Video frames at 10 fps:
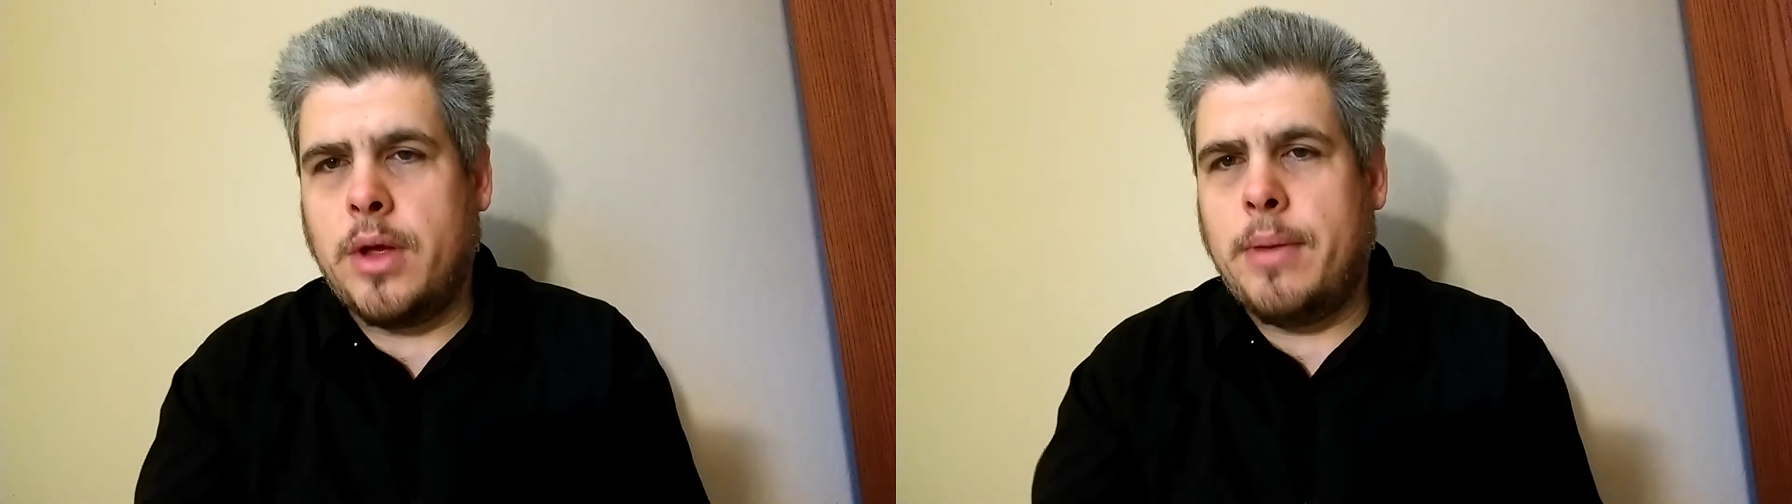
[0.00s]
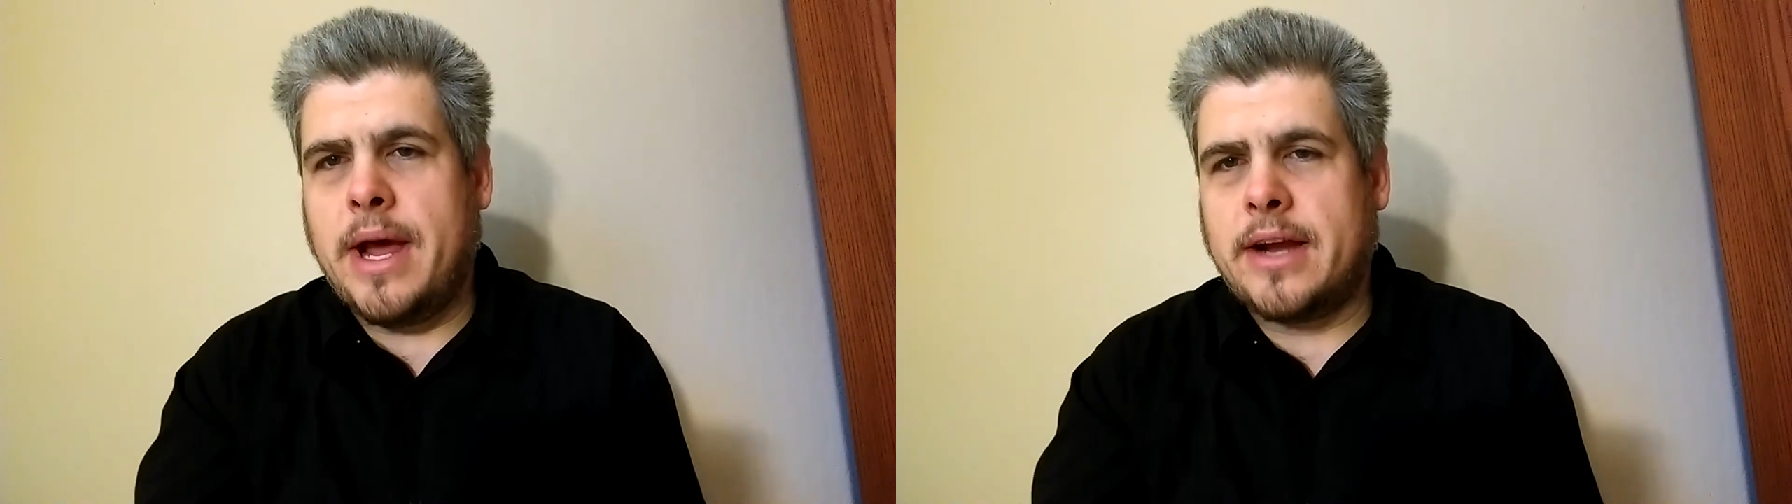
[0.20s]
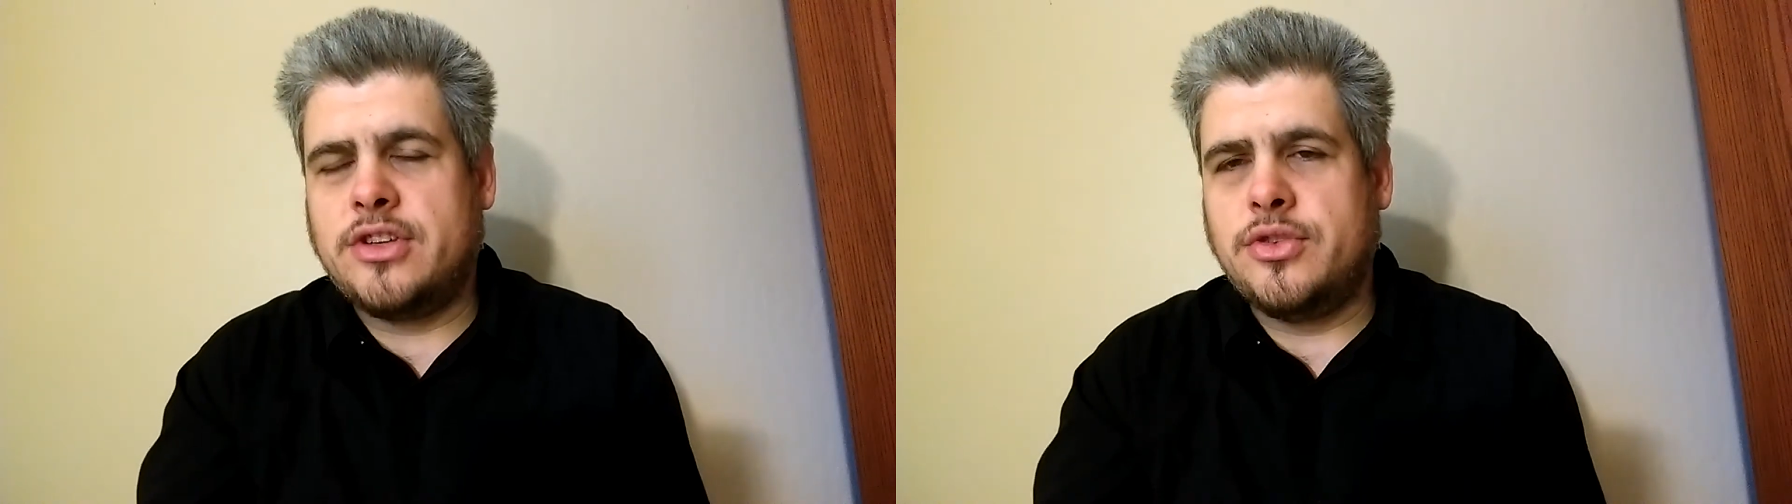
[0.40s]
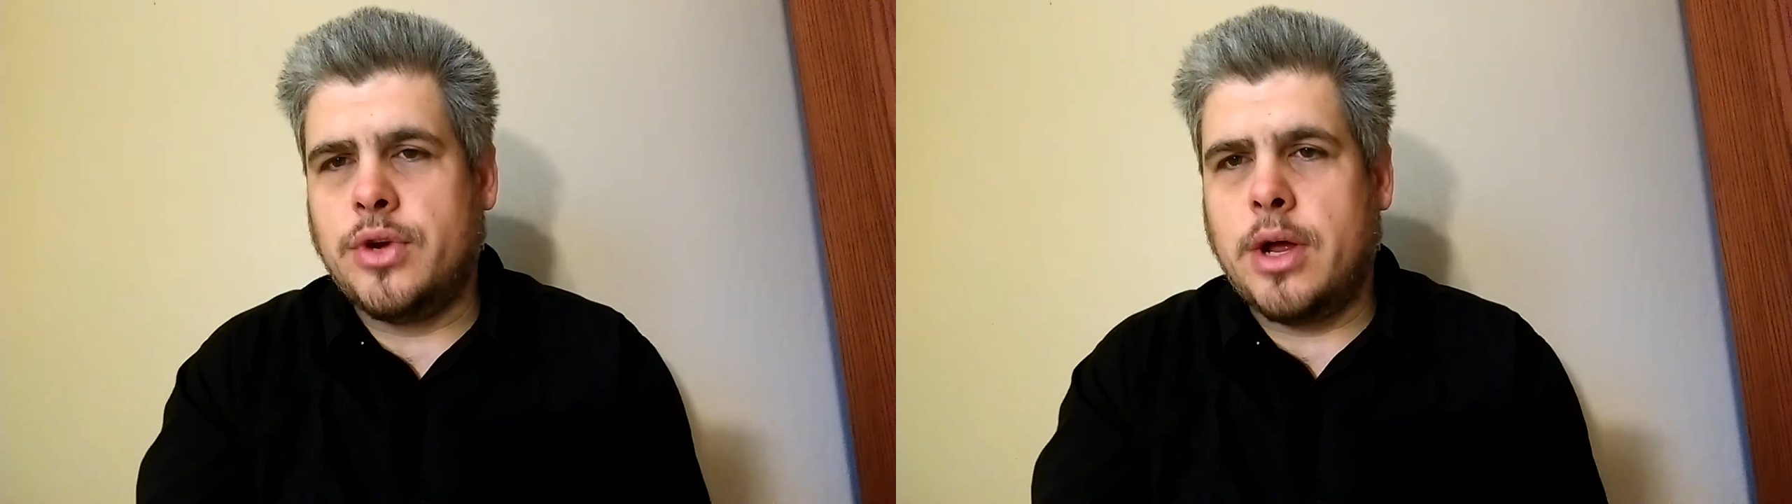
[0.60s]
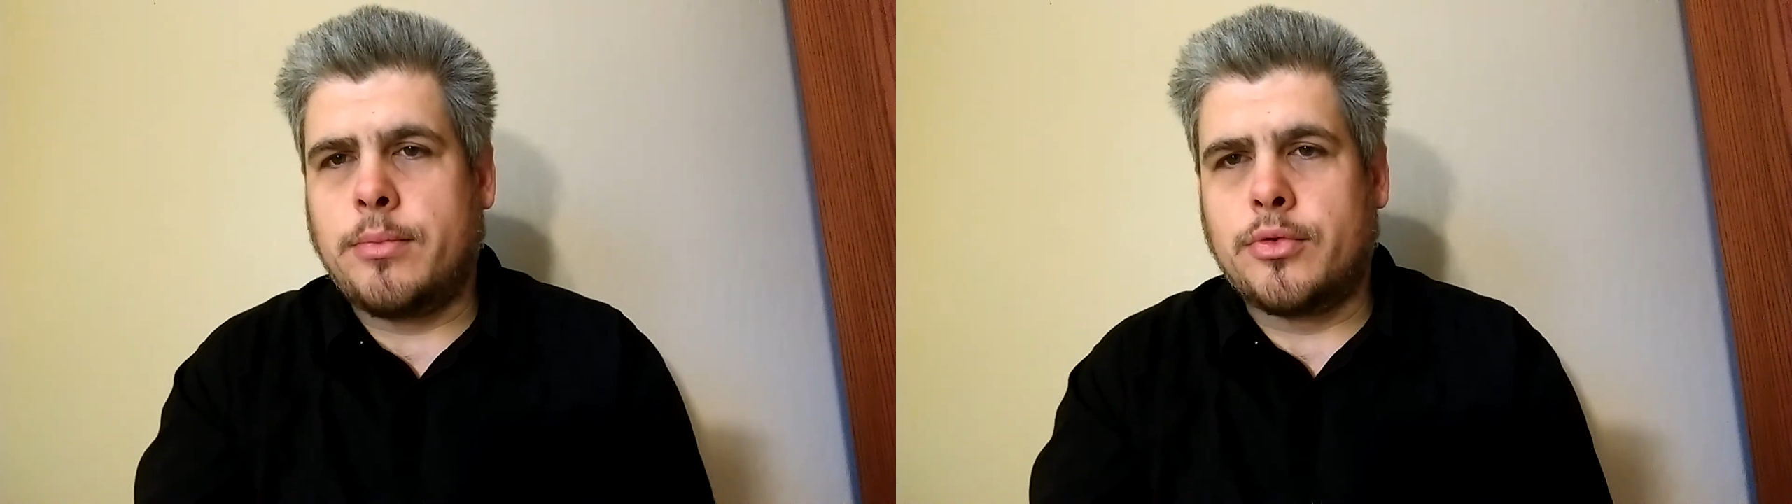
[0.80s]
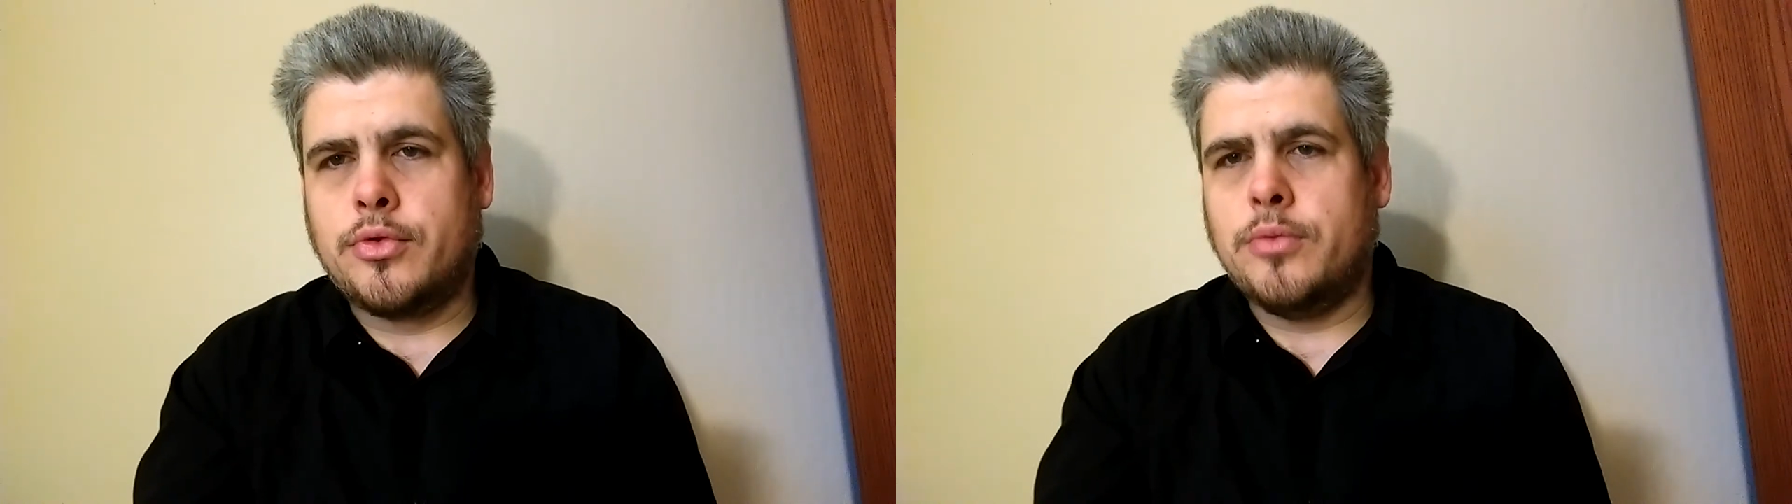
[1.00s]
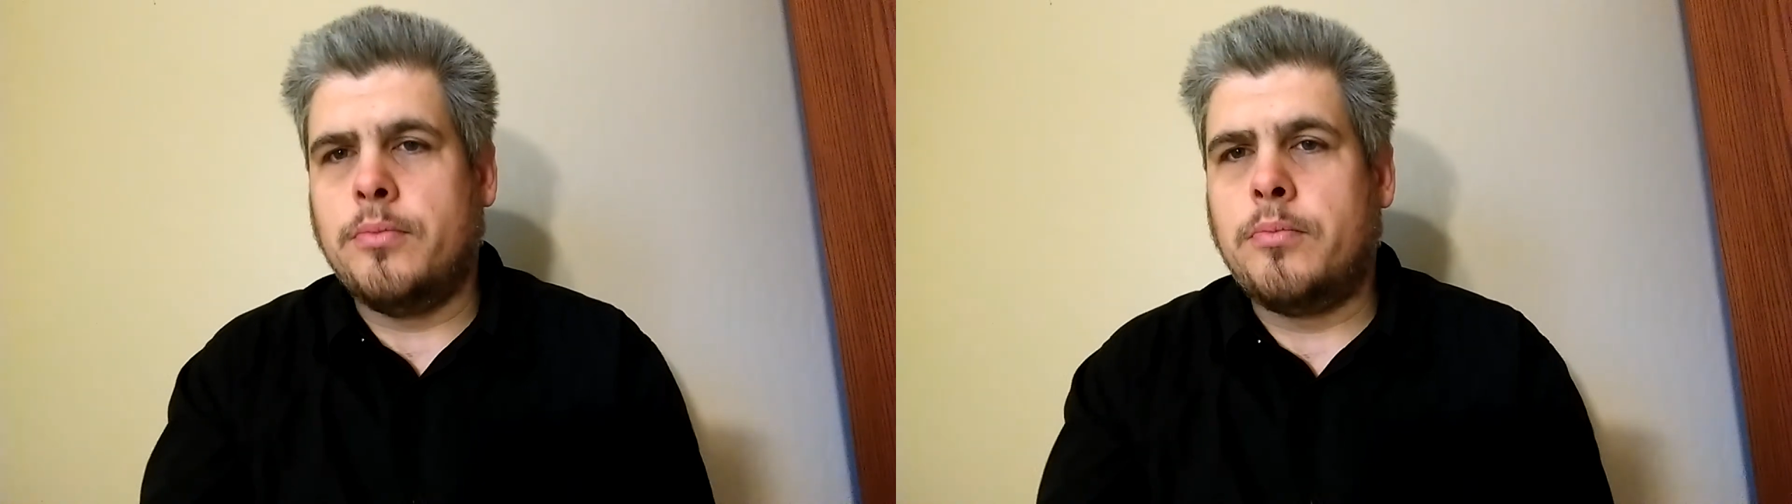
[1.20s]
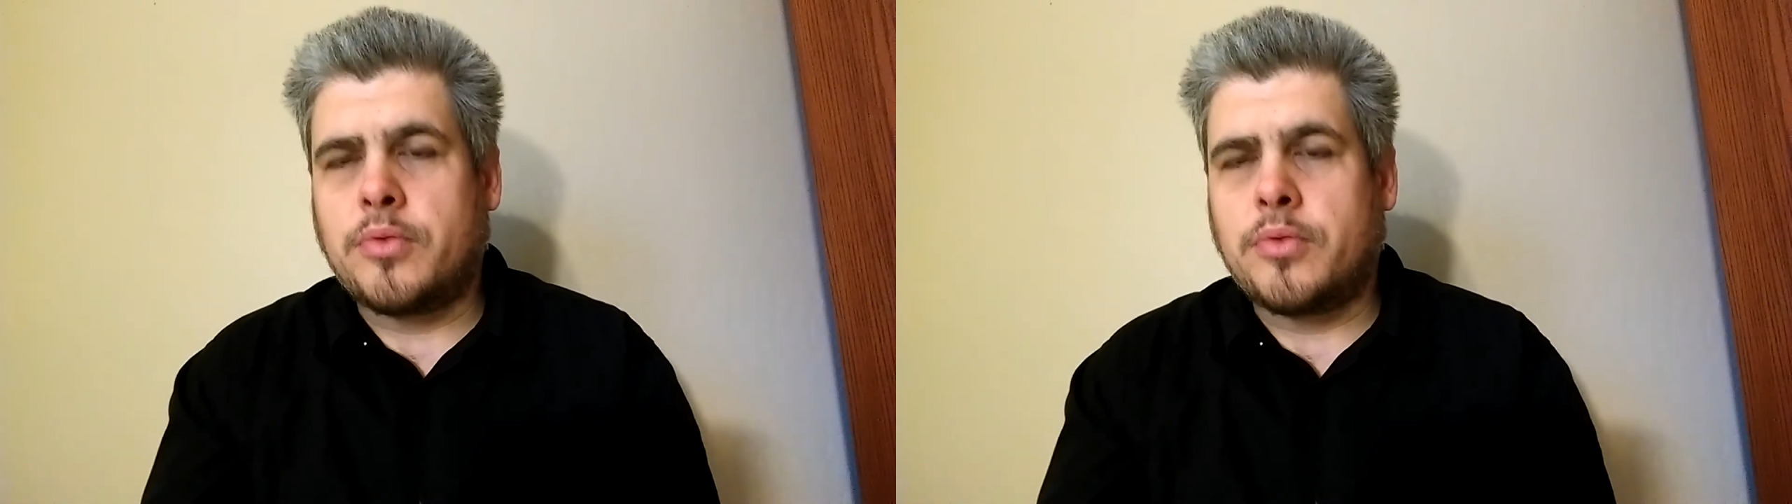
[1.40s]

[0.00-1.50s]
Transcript: back to an upper room,